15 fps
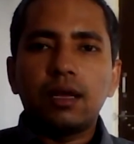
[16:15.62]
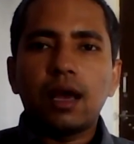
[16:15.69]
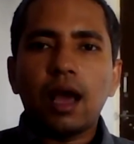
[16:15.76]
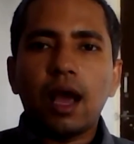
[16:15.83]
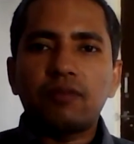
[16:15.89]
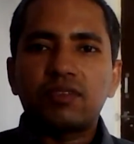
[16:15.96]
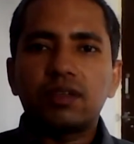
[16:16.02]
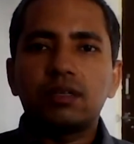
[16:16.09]

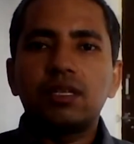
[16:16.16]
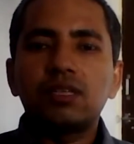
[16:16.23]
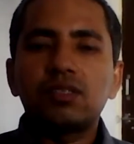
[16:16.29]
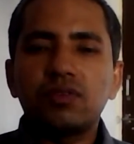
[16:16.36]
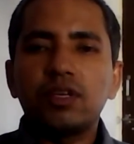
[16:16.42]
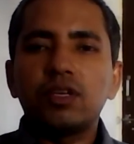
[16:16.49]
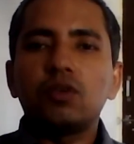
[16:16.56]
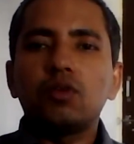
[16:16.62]
After this
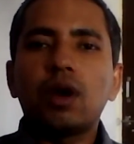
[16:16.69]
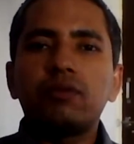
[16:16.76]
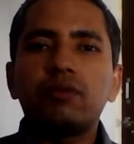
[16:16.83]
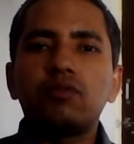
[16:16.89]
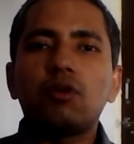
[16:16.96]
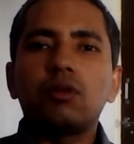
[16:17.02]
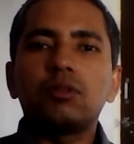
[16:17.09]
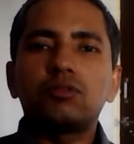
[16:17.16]
video, I
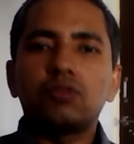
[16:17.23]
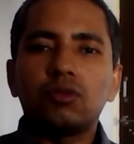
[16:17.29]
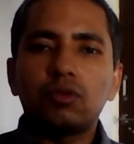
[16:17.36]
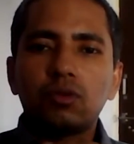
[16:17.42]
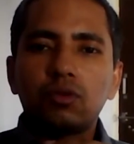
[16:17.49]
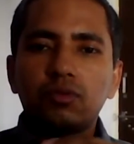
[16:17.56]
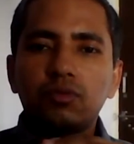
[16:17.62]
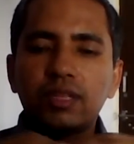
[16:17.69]
would
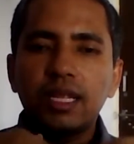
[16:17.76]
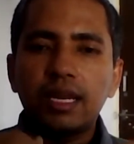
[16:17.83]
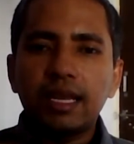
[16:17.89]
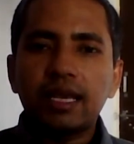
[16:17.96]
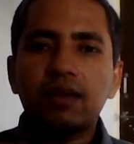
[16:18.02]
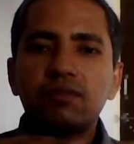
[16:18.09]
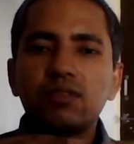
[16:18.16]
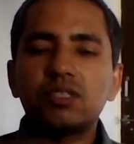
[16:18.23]
also, with the
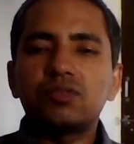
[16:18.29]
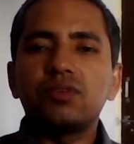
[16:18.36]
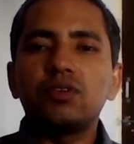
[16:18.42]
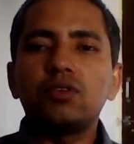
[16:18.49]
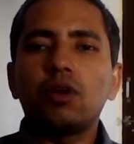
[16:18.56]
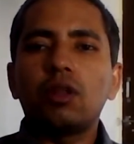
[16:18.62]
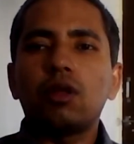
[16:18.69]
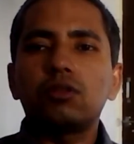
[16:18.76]
link of this
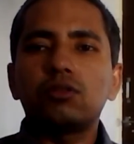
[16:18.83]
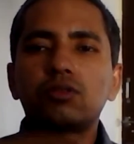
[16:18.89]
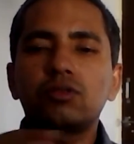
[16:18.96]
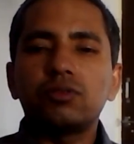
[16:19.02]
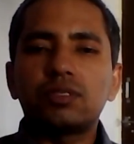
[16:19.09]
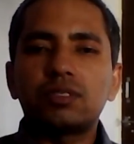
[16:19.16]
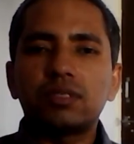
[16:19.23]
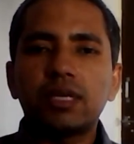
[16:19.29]
video, I'll also
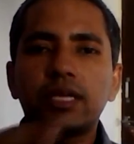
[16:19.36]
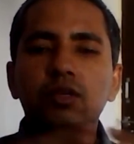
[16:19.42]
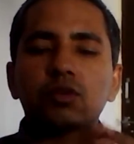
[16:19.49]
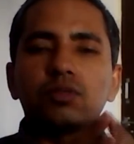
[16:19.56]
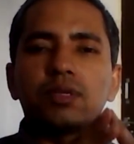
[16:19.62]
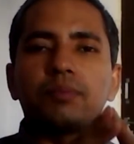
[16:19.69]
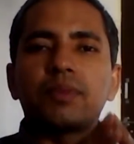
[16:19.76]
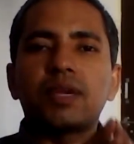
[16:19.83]
send you
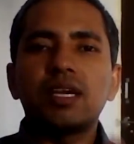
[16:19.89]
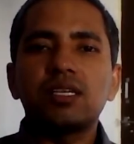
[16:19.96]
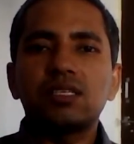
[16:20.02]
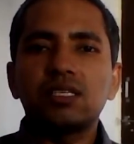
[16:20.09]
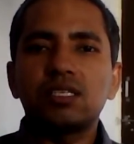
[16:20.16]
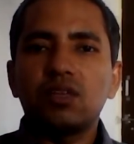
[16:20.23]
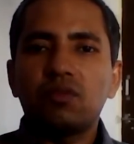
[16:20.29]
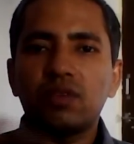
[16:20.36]
some
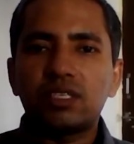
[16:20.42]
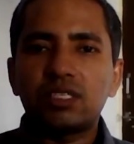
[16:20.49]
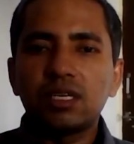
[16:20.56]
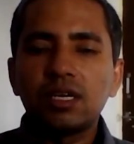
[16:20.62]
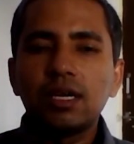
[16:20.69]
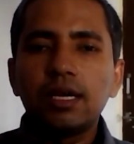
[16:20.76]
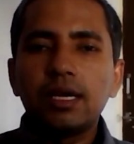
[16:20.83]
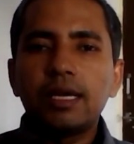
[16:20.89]
cases in which
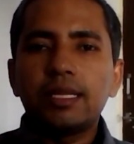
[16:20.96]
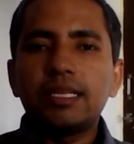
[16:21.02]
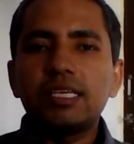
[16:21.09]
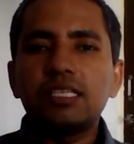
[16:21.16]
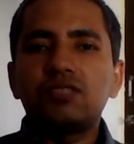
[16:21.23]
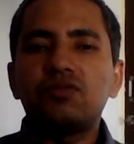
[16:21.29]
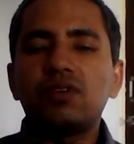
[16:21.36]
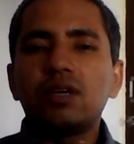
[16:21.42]

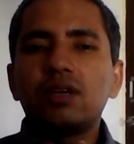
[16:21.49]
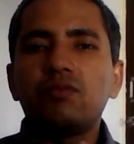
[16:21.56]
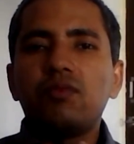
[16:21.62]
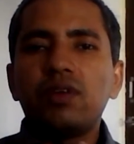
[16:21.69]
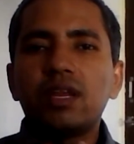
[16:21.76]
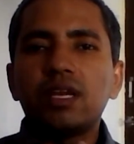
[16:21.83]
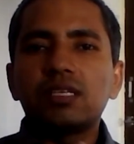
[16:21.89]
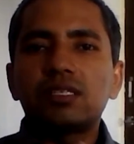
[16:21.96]
these
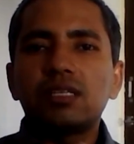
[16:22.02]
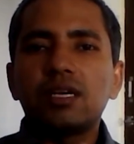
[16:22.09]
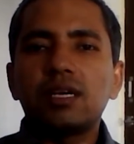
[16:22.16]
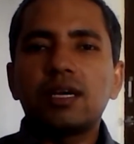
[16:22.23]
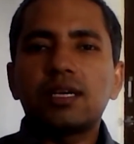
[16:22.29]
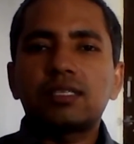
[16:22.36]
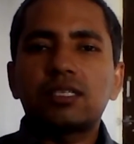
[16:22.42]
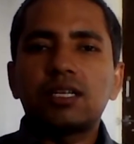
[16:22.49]
various
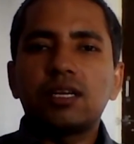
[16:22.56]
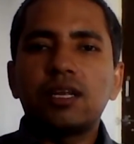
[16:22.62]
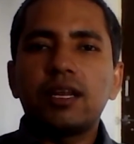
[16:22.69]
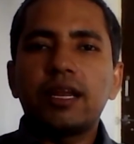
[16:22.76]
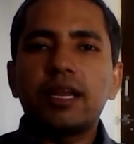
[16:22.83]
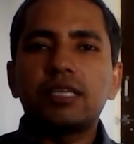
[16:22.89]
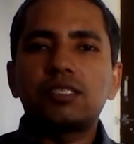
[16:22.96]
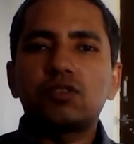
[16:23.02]
external
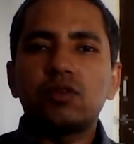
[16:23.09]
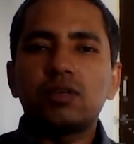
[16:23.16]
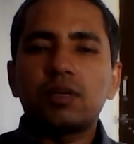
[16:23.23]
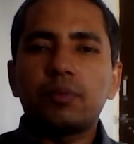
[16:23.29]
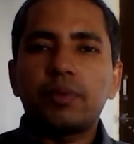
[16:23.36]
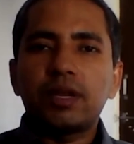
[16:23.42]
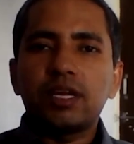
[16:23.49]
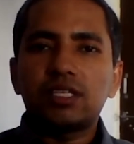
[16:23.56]
aids to
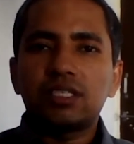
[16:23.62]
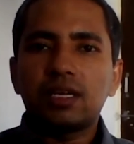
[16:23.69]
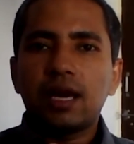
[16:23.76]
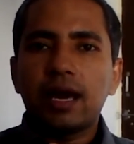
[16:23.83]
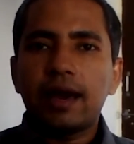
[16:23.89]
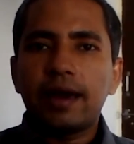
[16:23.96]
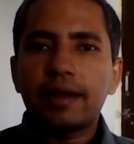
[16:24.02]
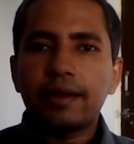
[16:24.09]
interpretation
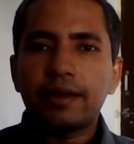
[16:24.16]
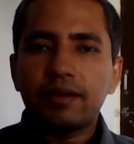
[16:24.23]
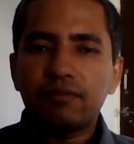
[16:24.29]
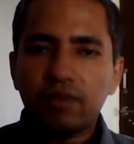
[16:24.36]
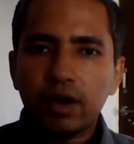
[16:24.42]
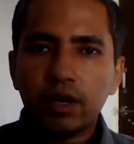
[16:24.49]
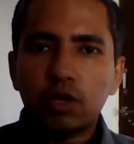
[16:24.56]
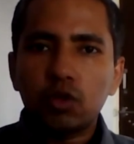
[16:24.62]
are
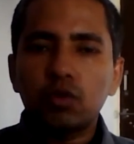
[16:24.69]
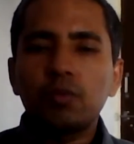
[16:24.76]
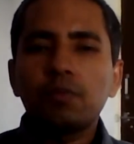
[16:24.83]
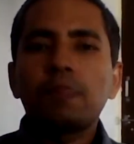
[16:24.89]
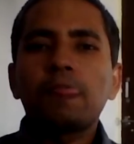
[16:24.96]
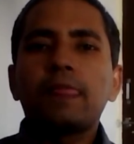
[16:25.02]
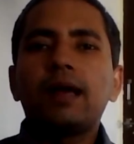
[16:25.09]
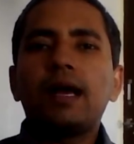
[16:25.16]
referred to,
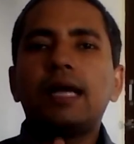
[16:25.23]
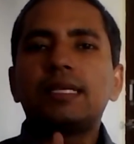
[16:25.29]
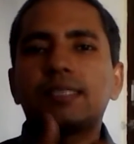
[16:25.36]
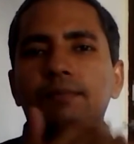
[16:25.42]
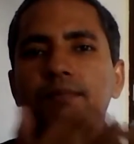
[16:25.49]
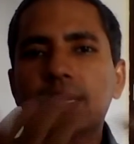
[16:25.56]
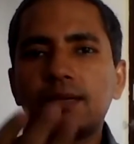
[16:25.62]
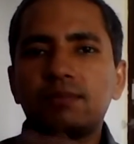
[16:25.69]
and
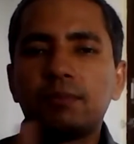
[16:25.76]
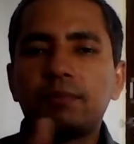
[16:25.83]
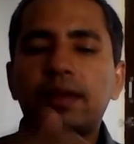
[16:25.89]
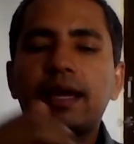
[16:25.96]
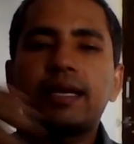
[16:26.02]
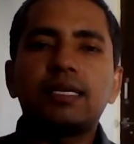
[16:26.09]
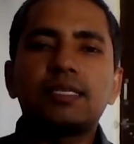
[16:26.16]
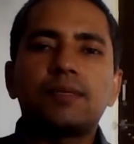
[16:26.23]
sometimes
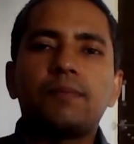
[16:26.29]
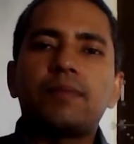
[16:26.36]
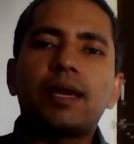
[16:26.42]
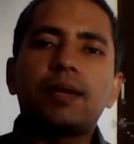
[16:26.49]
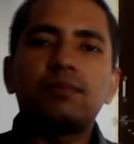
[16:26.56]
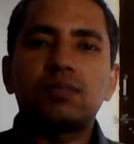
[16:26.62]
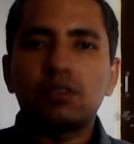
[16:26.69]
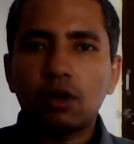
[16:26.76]
applied and
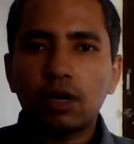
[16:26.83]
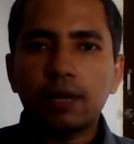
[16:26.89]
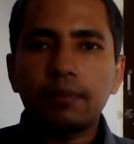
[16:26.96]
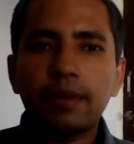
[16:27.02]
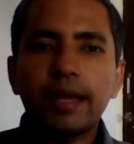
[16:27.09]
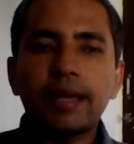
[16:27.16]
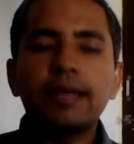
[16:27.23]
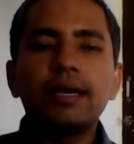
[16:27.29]
sometimes not
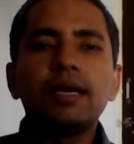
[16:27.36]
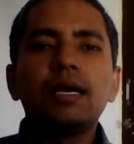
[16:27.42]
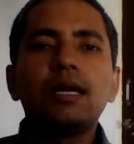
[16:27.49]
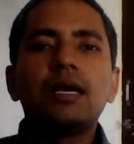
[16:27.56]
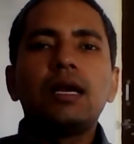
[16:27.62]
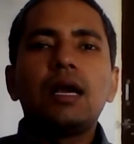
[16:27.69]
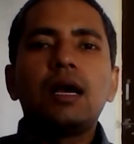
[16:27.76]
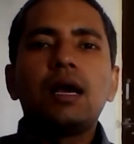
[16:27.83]
applied.
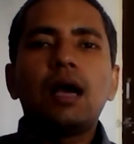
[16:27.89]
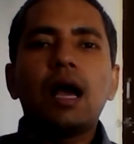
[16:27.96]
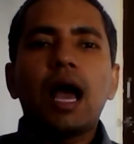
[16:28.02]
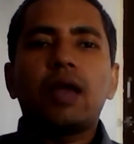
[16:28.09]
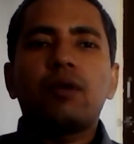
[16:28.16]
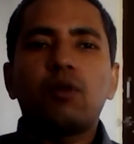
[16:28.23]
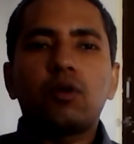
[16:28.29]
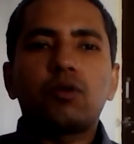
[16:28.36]

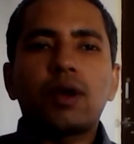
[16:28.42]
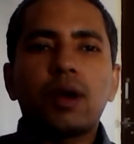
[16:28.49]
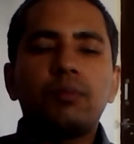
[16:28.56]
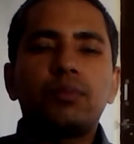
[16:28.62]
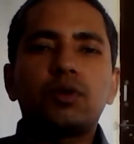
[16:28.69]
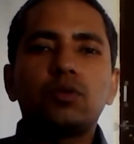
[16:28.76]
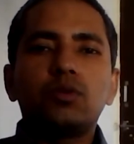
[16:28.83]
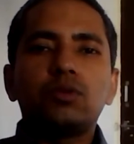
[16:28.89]
I want to
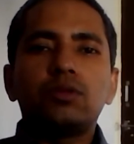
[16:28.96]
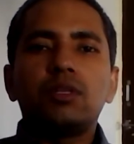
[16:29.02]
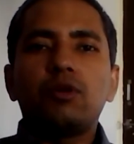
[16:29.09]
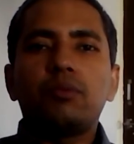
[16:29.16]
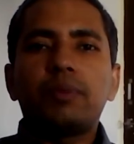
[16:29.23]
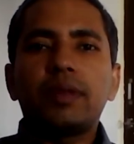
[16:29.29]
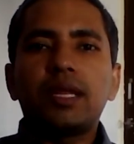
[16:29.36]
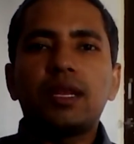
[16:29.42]
come to the
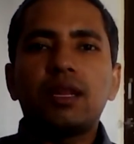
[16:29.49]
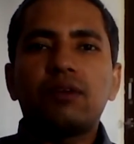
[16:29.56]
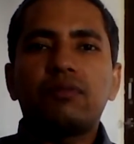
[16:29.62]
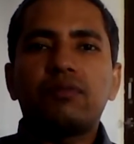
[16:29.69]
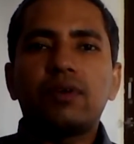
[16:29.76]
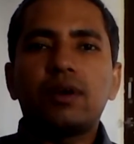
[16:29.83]
opinion of